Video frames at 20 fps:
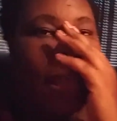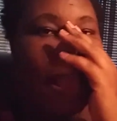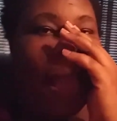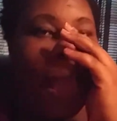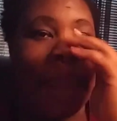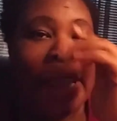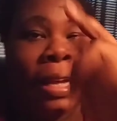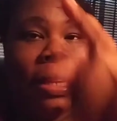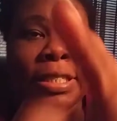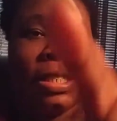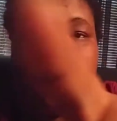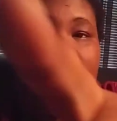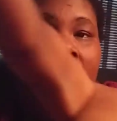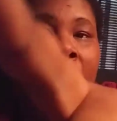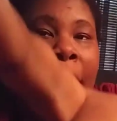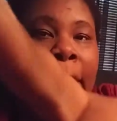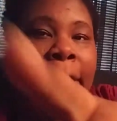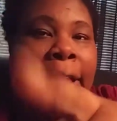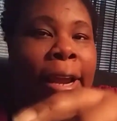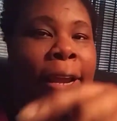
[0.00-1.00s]
It is
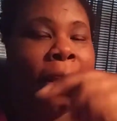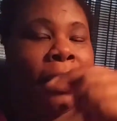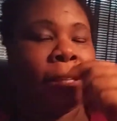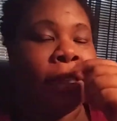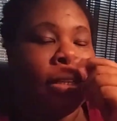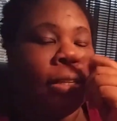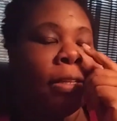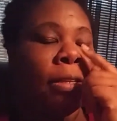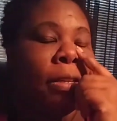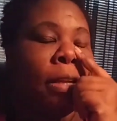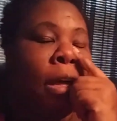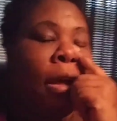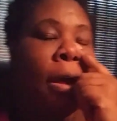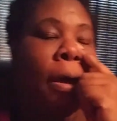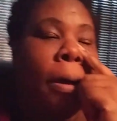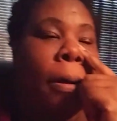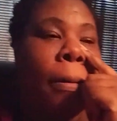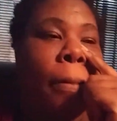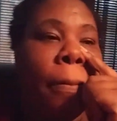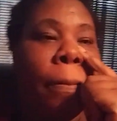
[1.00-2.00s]
starting.
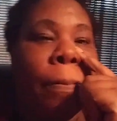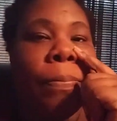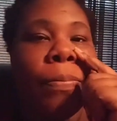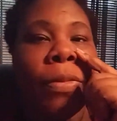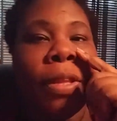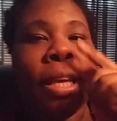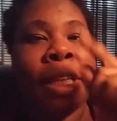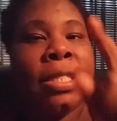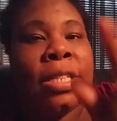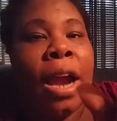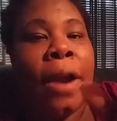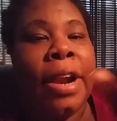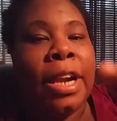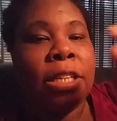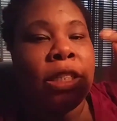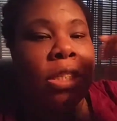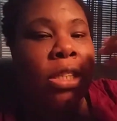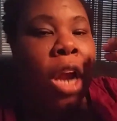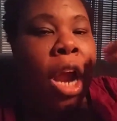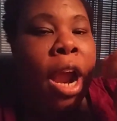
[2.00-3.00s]
Um, it's already
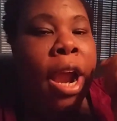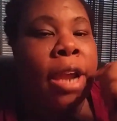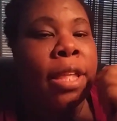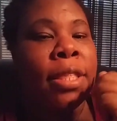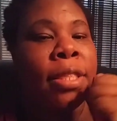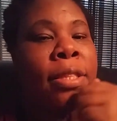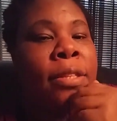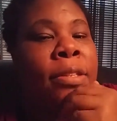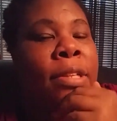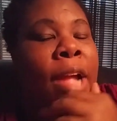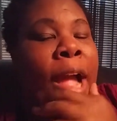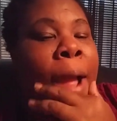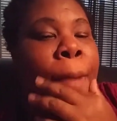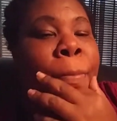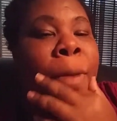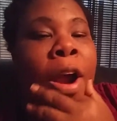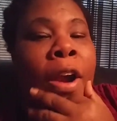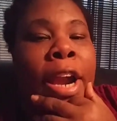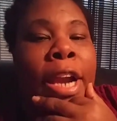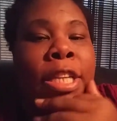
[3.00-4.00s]
started.
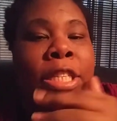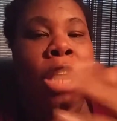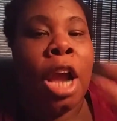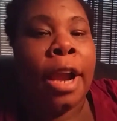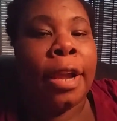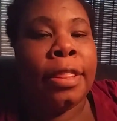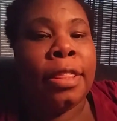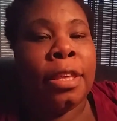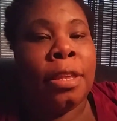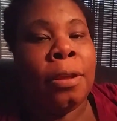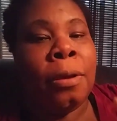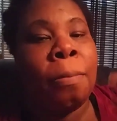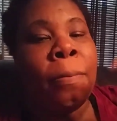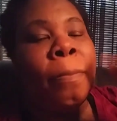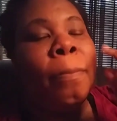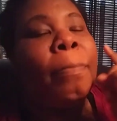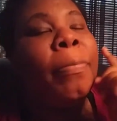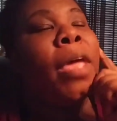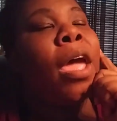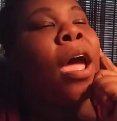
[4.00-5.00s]
I'm already talking to them.
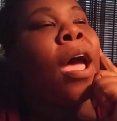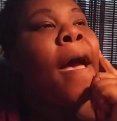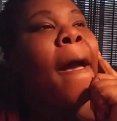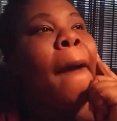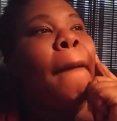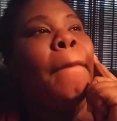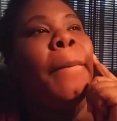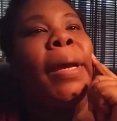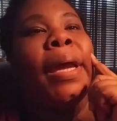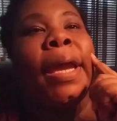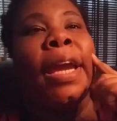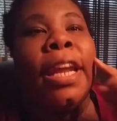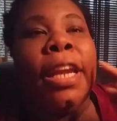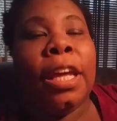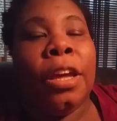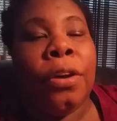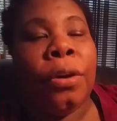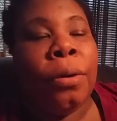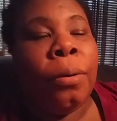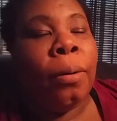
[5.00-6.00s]
But
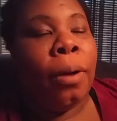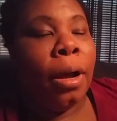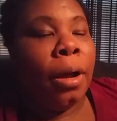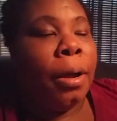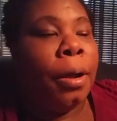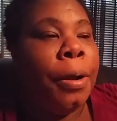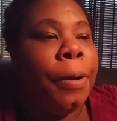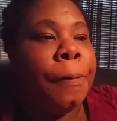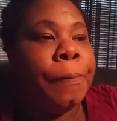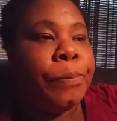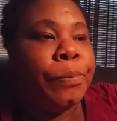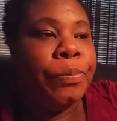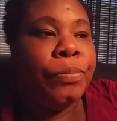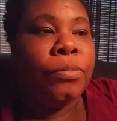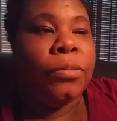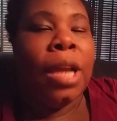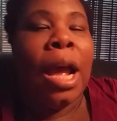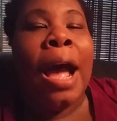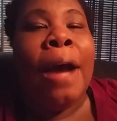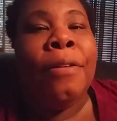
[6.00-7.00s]
anywho, um,
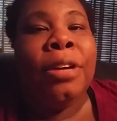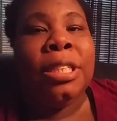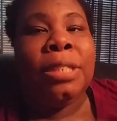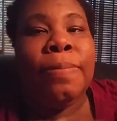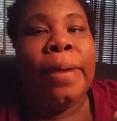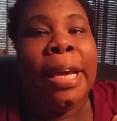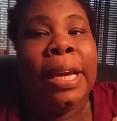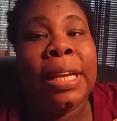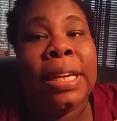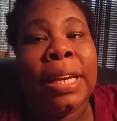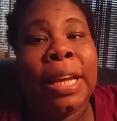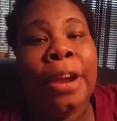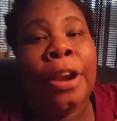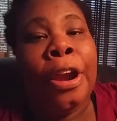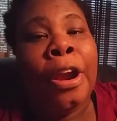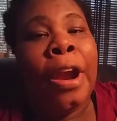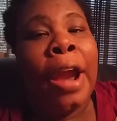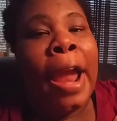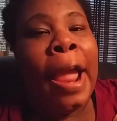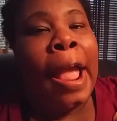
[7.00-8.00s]
I was making
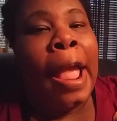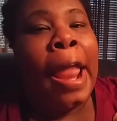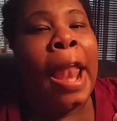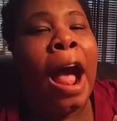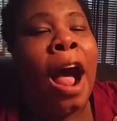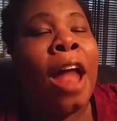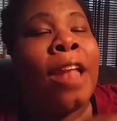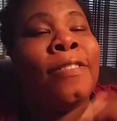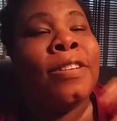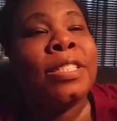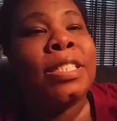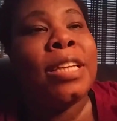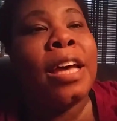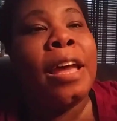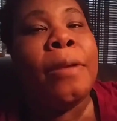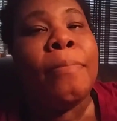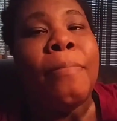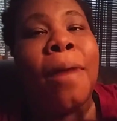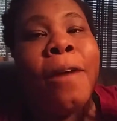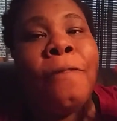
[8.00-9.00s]
dinner and all of a
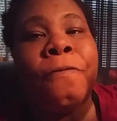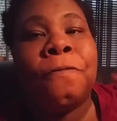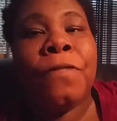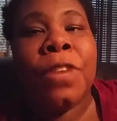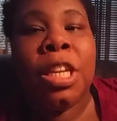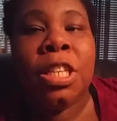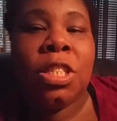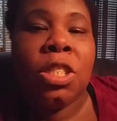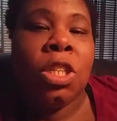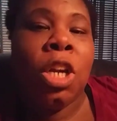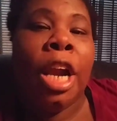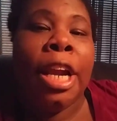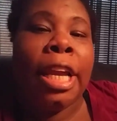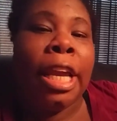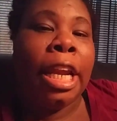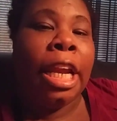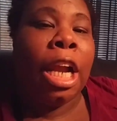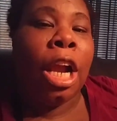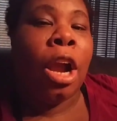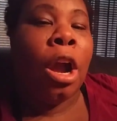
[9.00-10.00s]
sudden my feet started
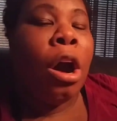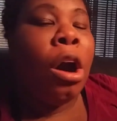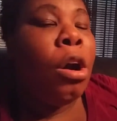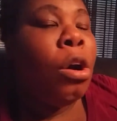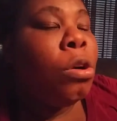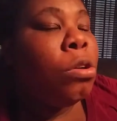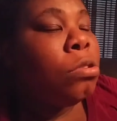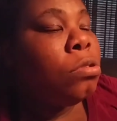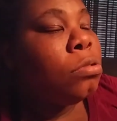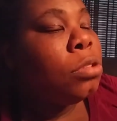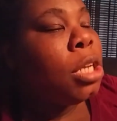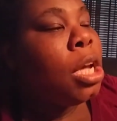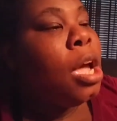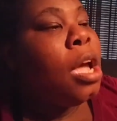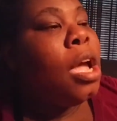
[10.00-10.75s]
getting cold.